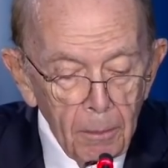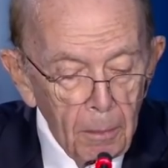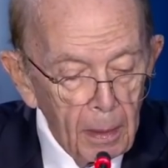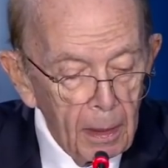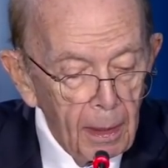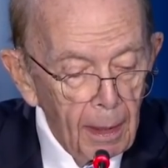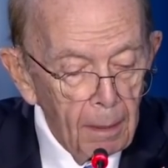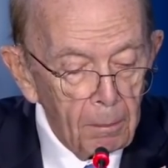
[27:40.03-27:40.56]

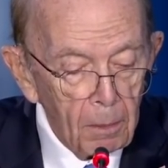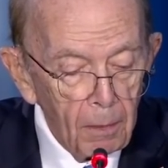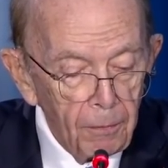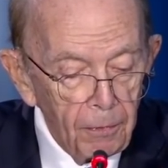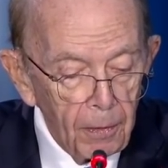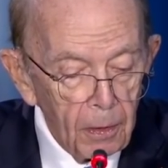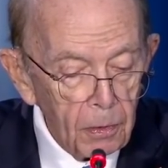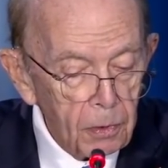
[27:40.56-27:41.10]
became the
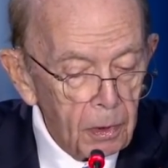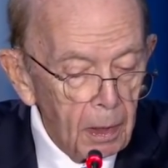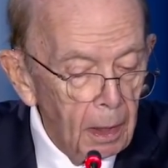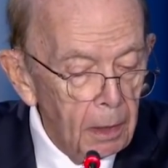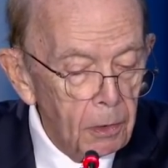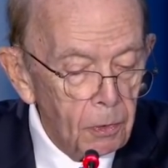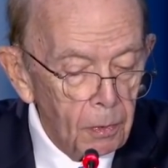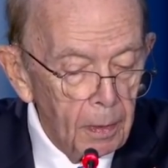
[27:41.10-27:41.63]
first
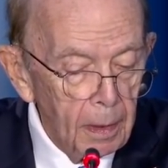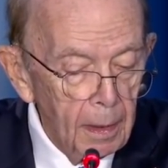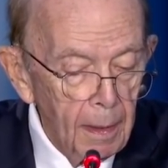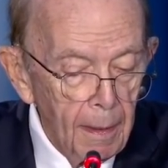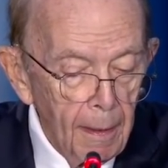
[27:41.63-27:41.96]
country